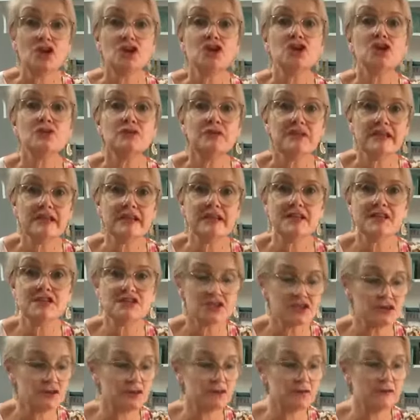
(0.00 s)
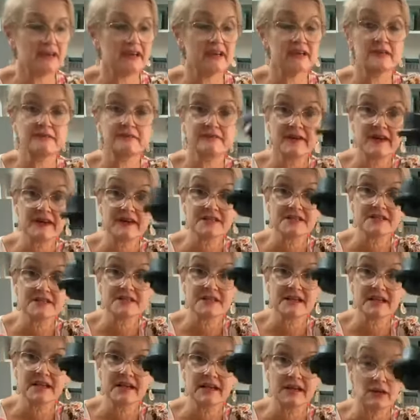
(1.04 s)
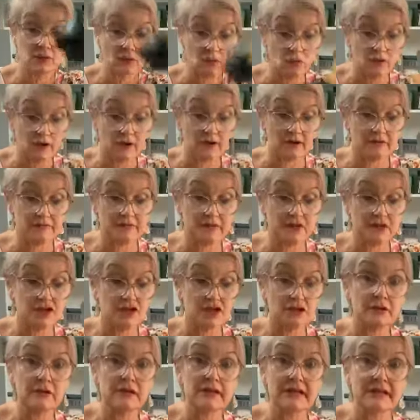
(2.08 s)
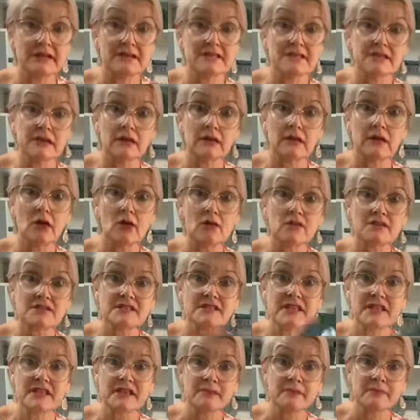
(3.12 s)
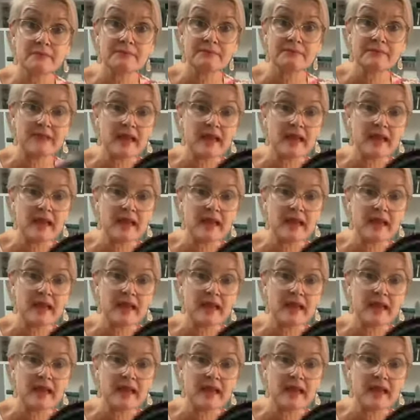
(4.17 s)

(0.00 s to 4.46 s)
you need to invest in one of the new lids that locks in.